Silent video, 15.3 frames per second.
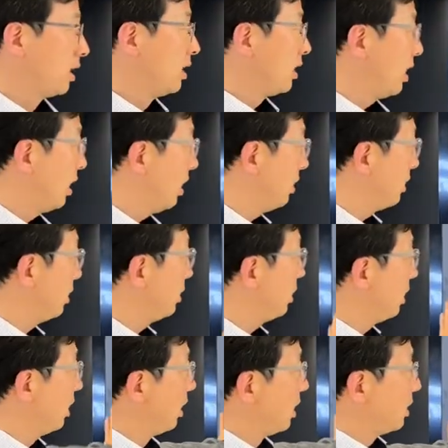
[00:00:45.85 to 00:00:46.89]
and the,
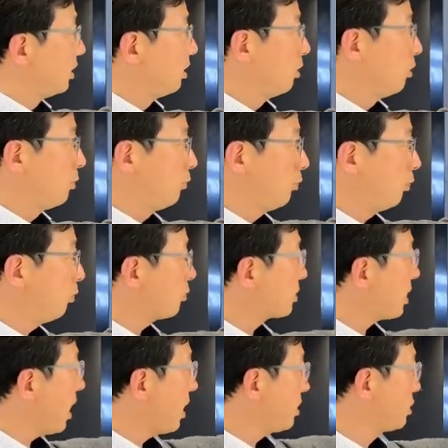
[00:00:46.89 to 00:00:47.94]
the, the full
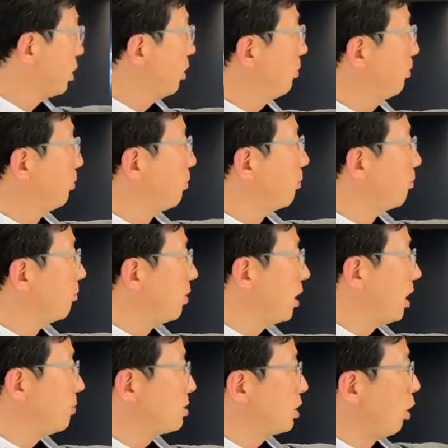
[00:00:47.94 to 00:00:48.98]
size of
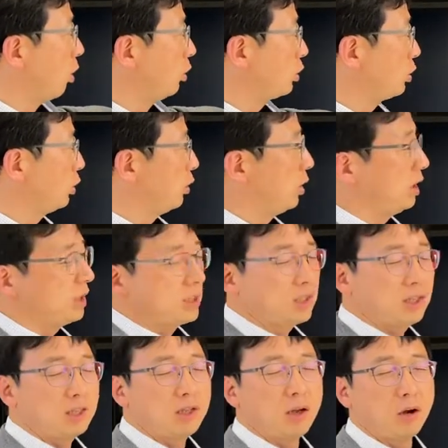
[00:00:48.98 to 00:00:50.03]
MCO2 is
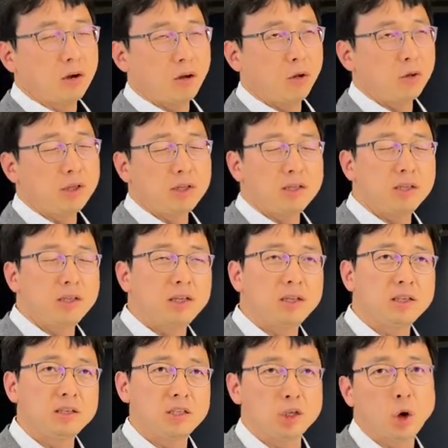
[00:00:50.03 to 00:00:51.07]
the, the, only
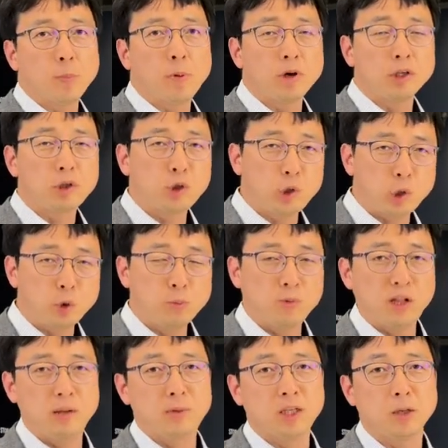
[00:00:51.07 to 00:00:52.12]
the 0.2
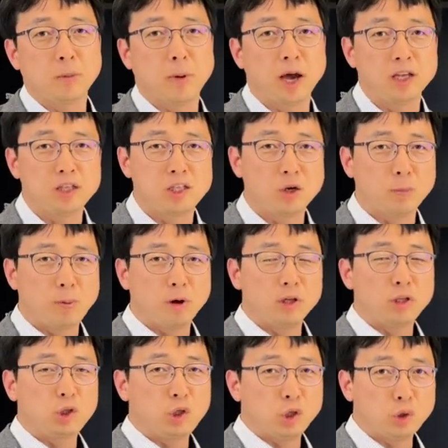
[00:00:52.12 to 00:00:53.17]
millimeter by
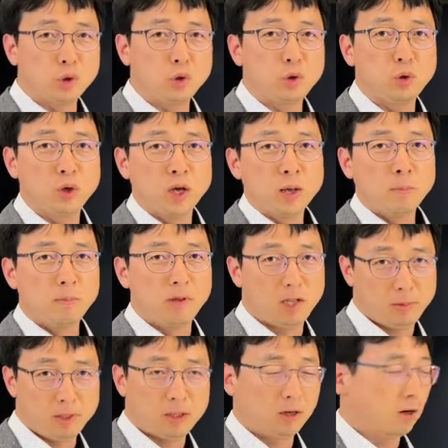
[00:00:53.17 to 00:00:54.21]
0.2
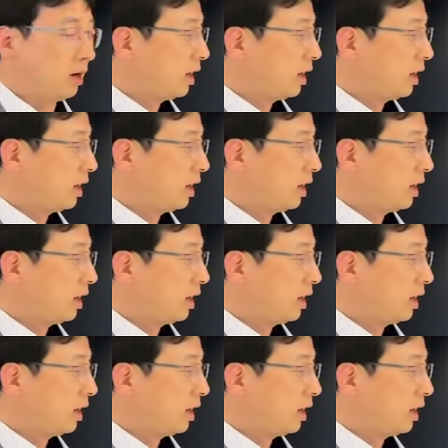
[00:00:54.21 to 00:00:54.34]
millimeter,